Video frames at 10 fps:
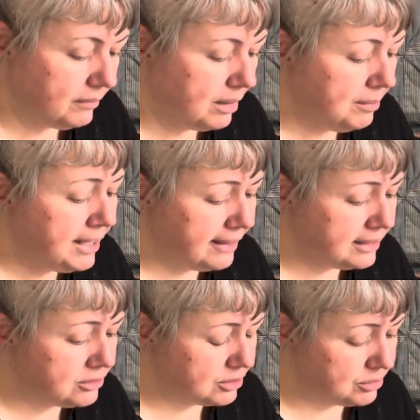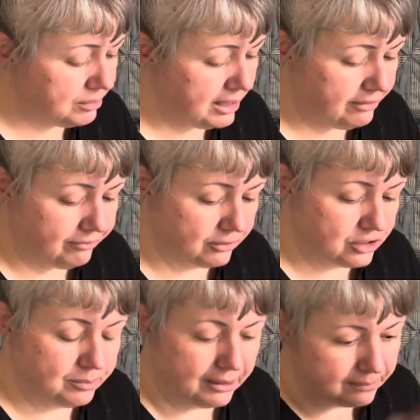Oh yeah, this was a really fun
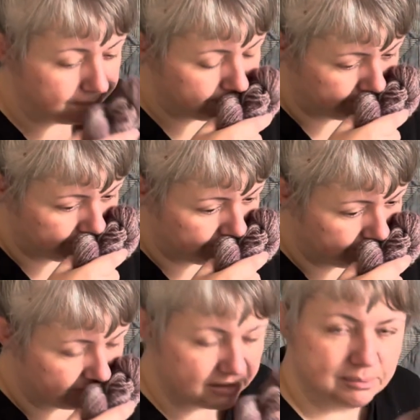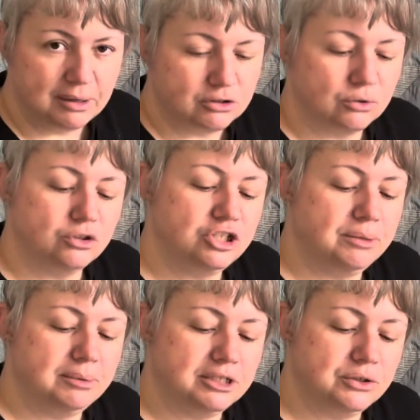spin. It smells all
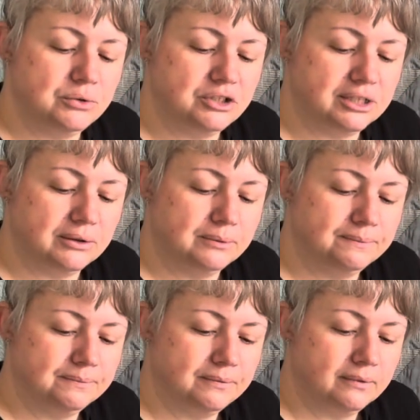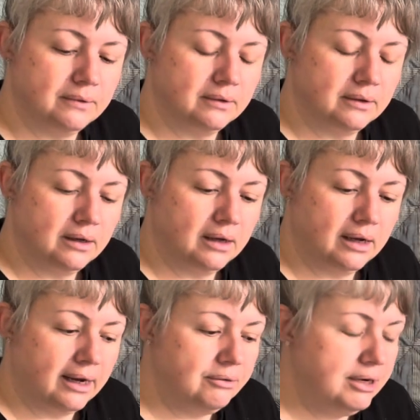sheepy too still.
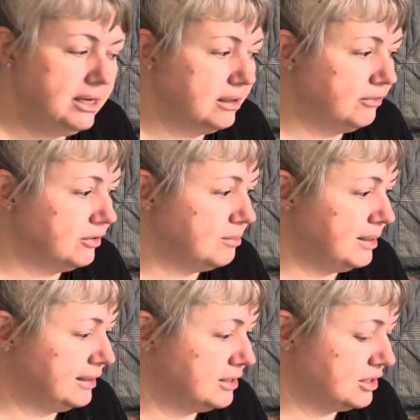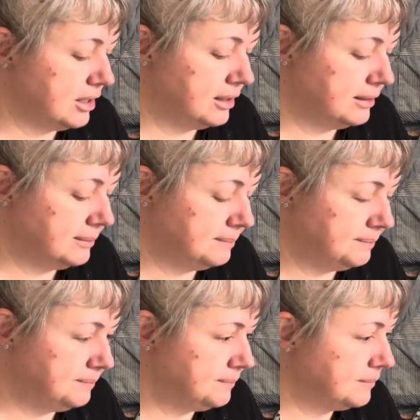I really love her blends.
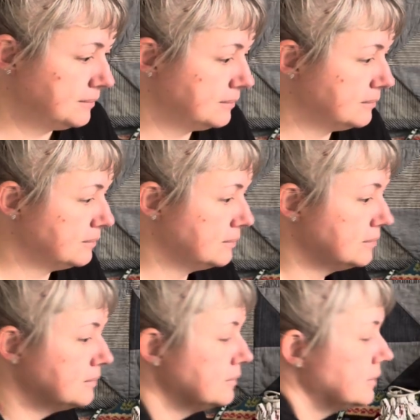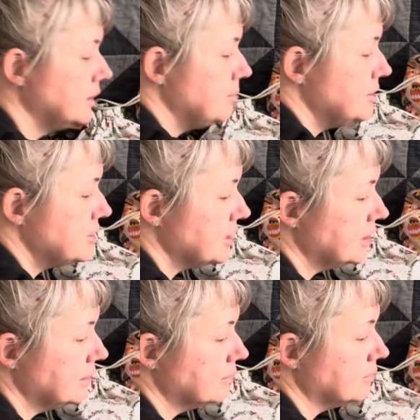Let me see.
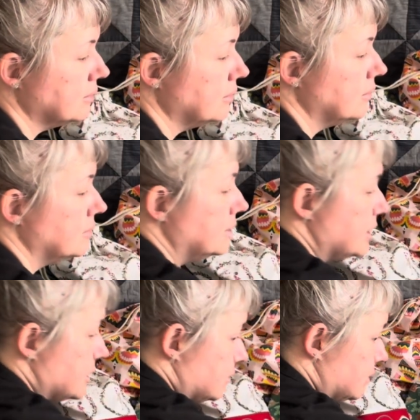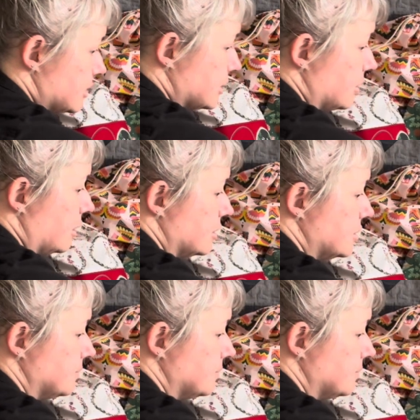Well, here's a card.